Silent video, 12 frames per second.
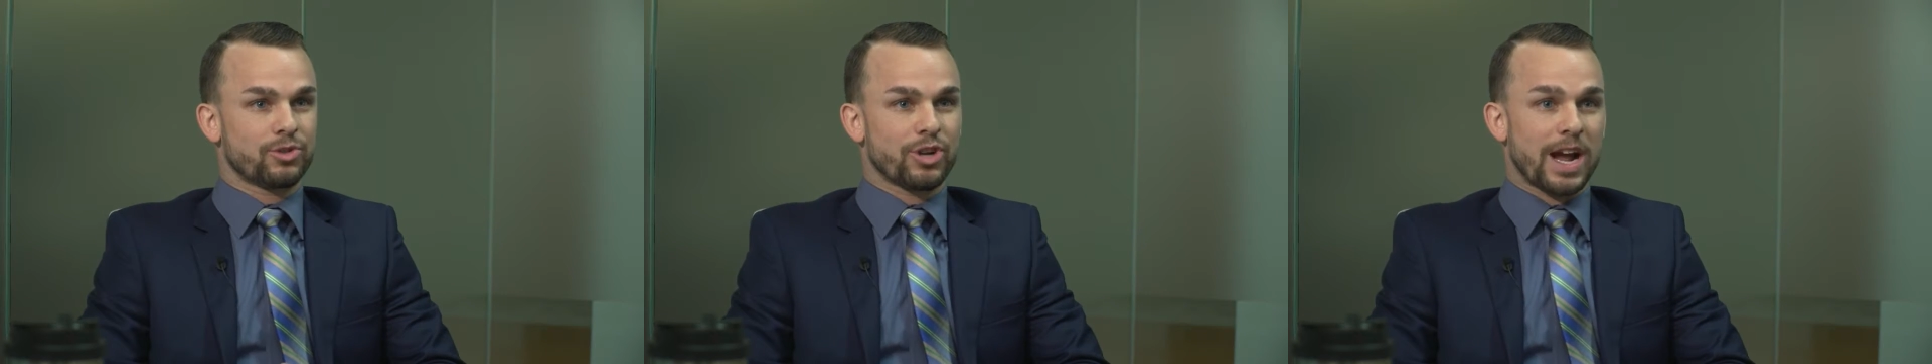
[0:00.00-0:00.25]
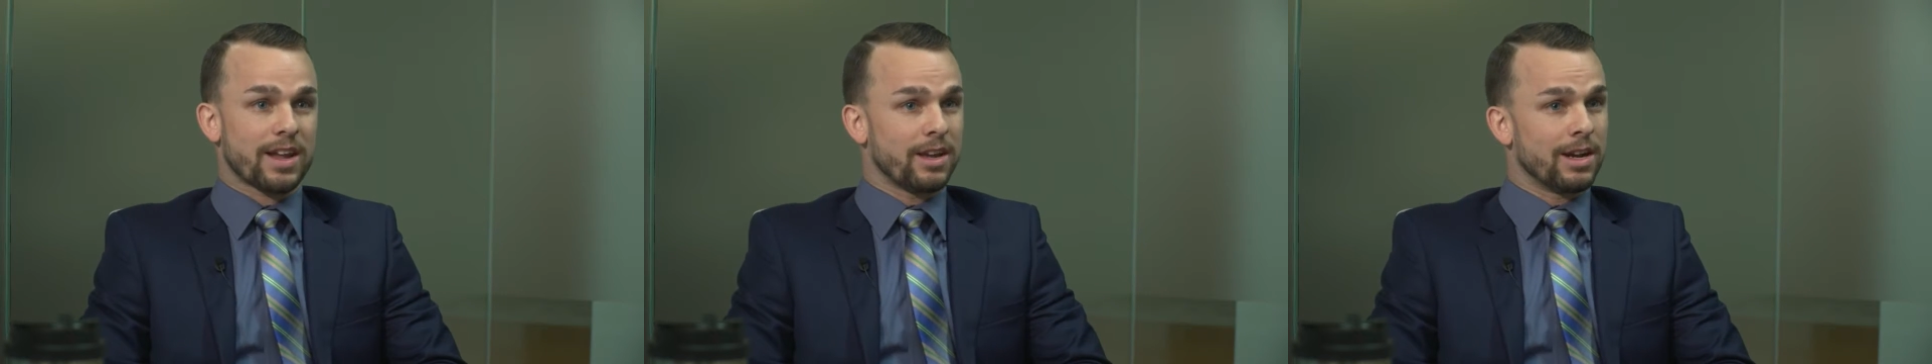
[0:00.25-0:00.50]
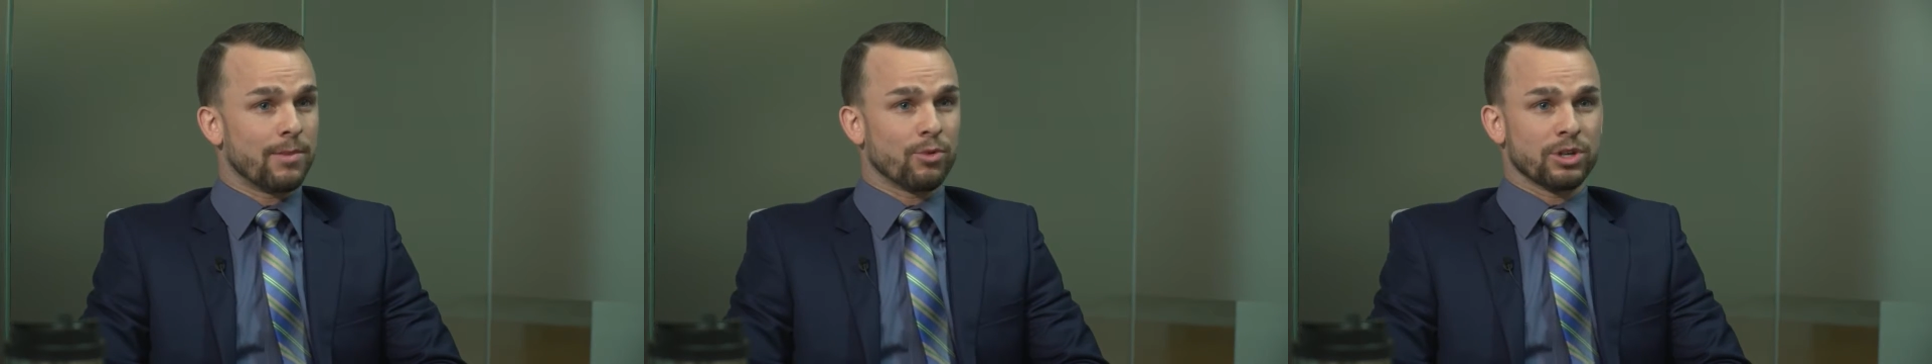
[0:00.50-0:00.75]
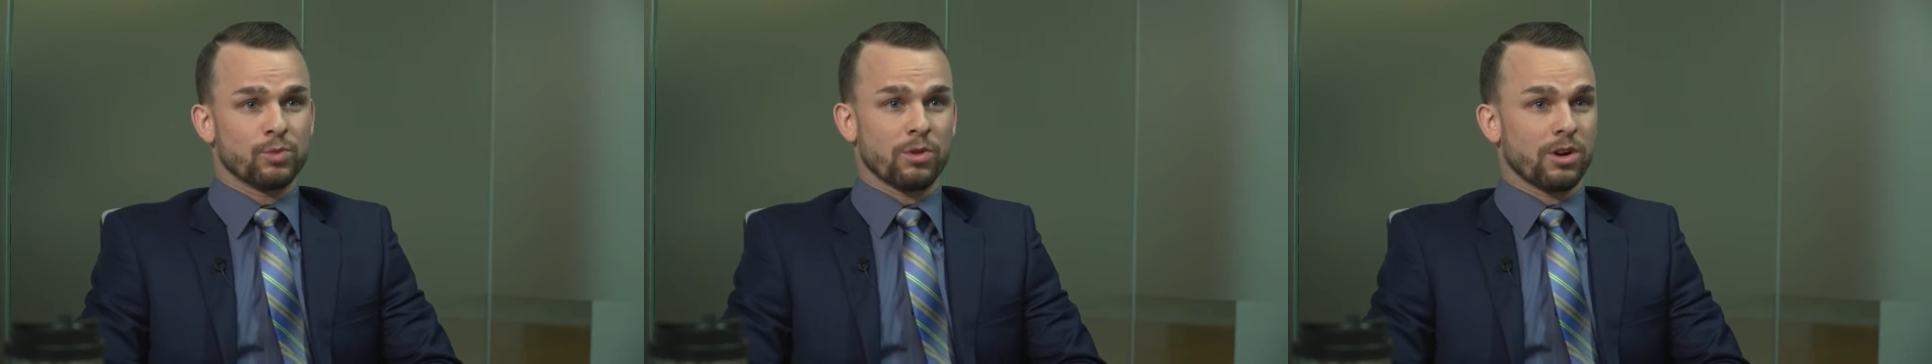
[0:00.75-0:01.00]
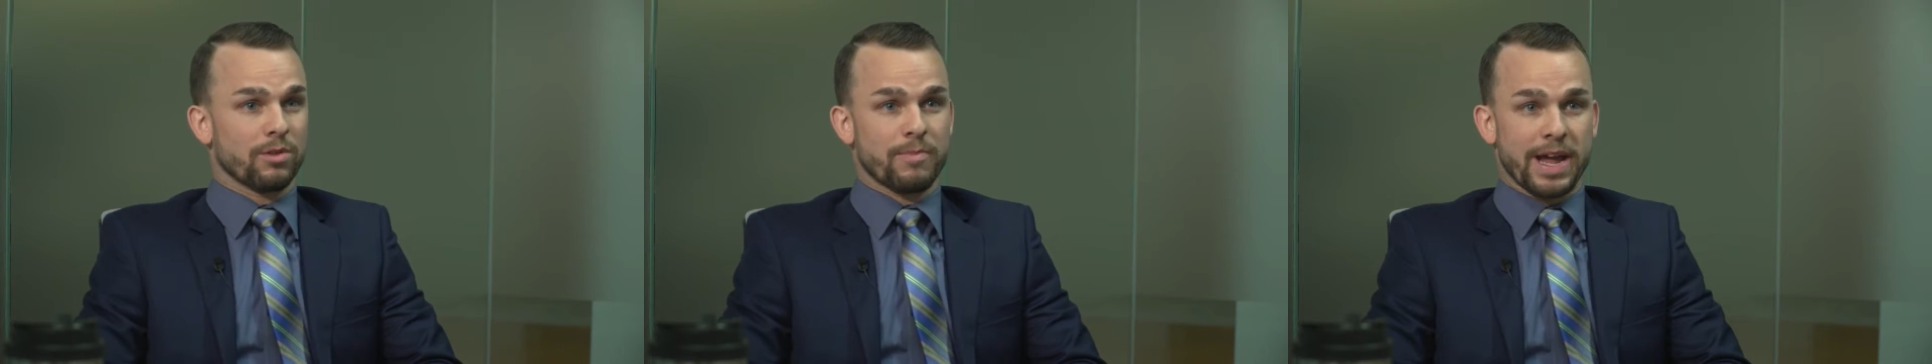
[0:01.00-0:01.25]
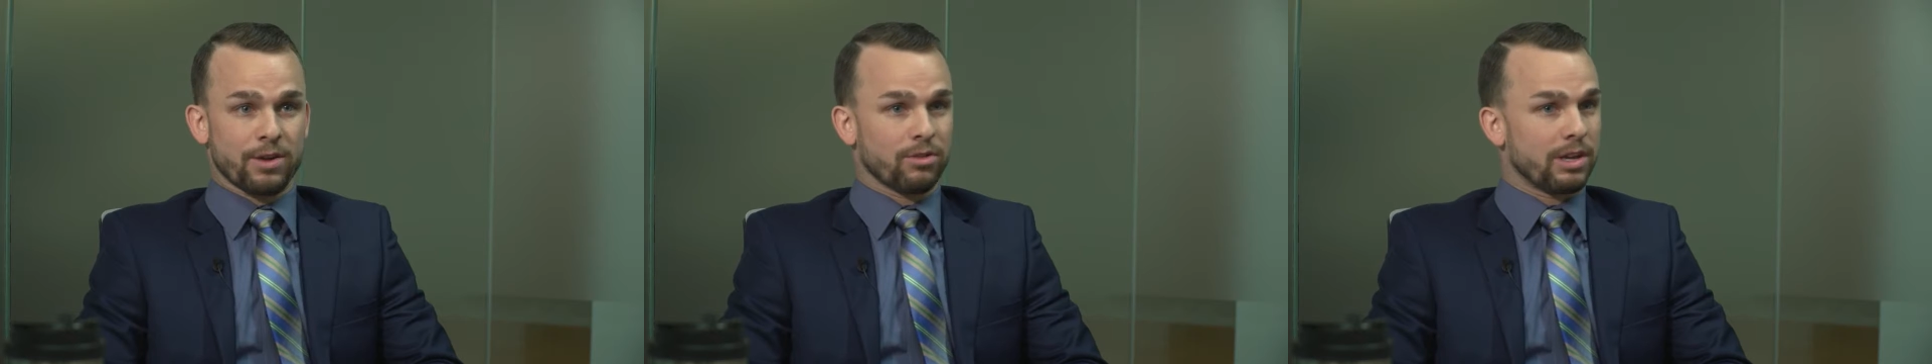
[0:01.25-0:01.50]
tracking numbers were
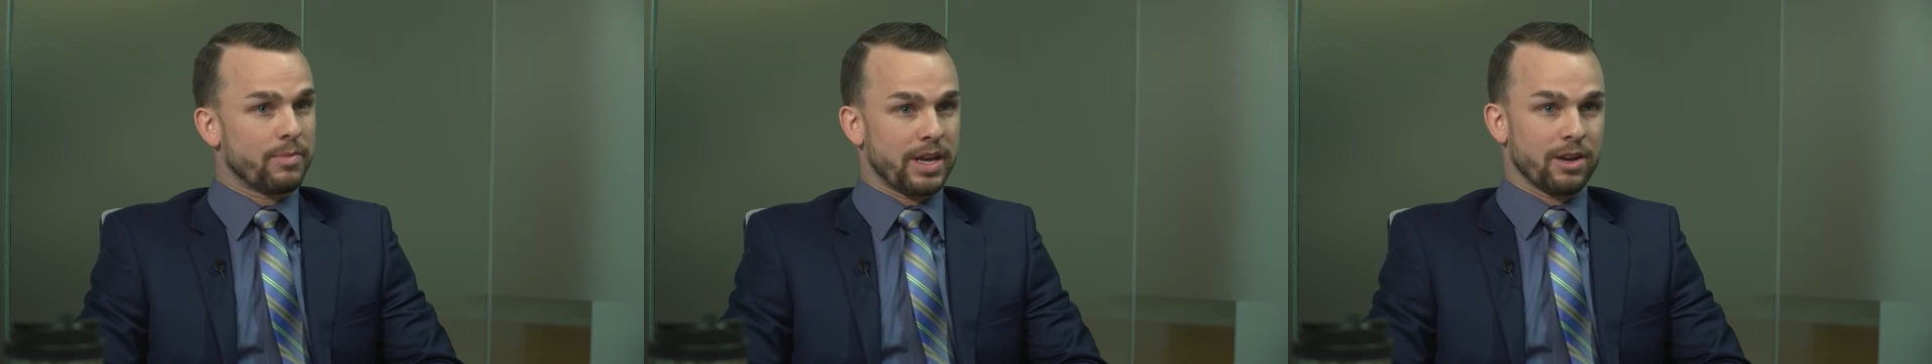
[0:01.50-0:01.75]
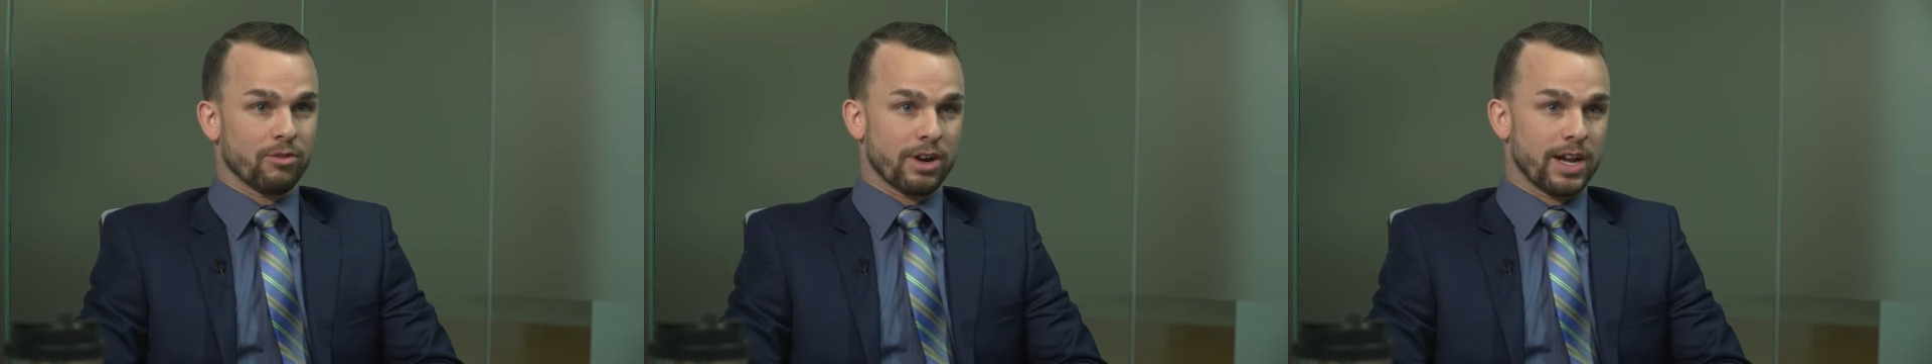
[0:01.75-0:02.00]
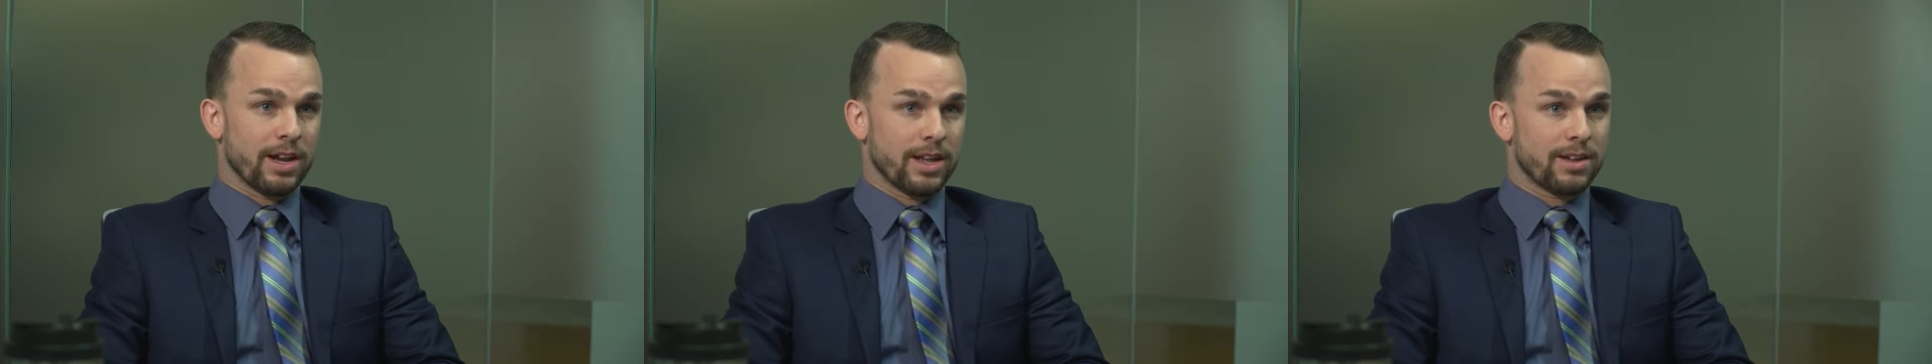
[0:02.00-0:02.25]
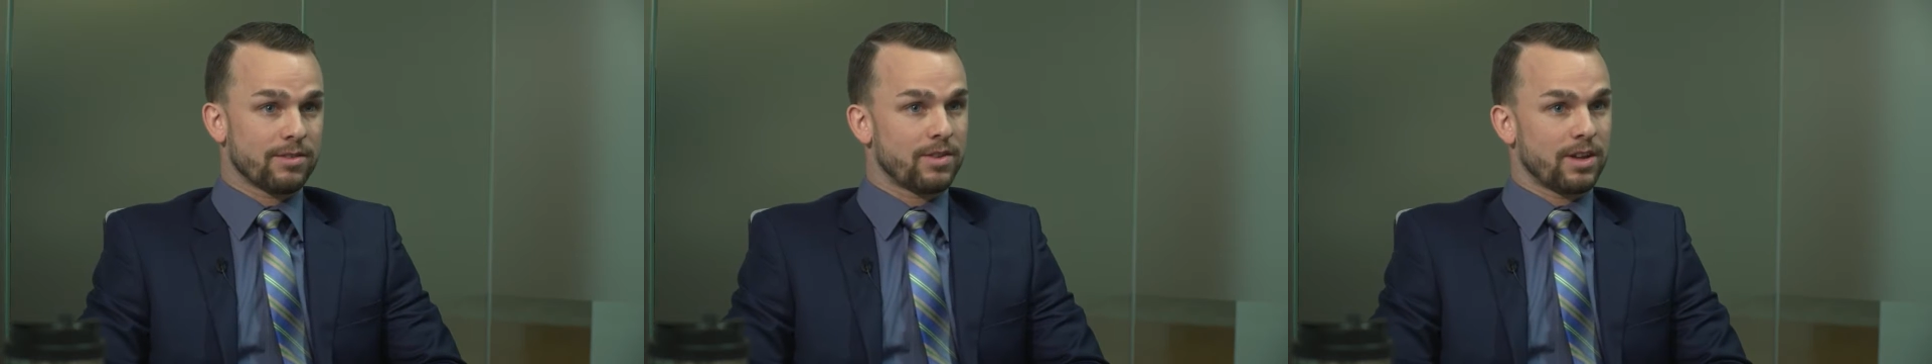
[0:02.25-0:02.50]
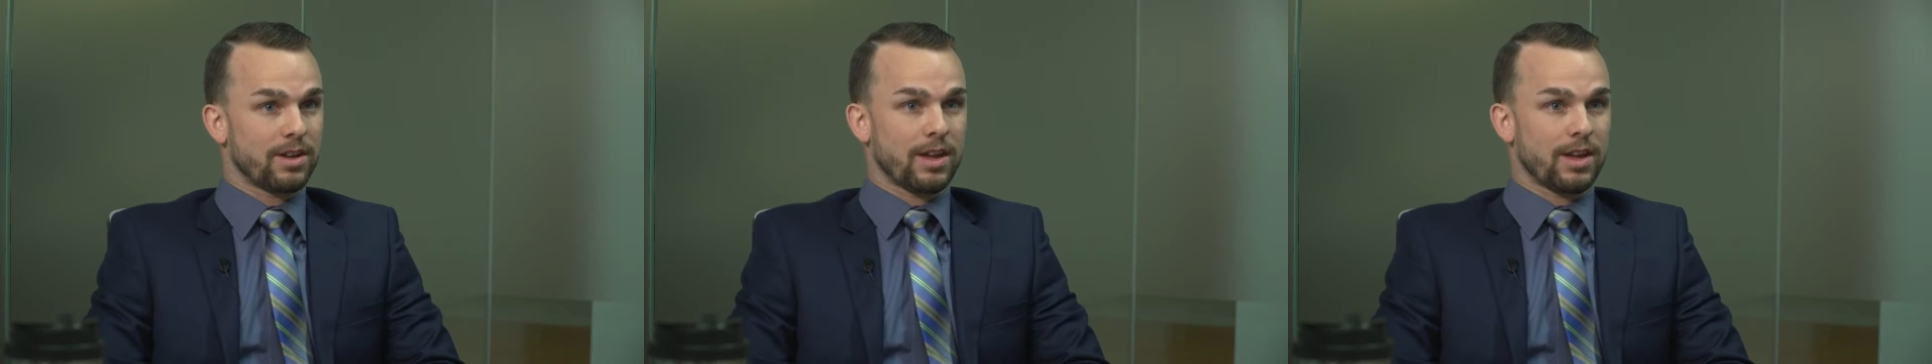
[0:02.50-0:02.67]
manually being written in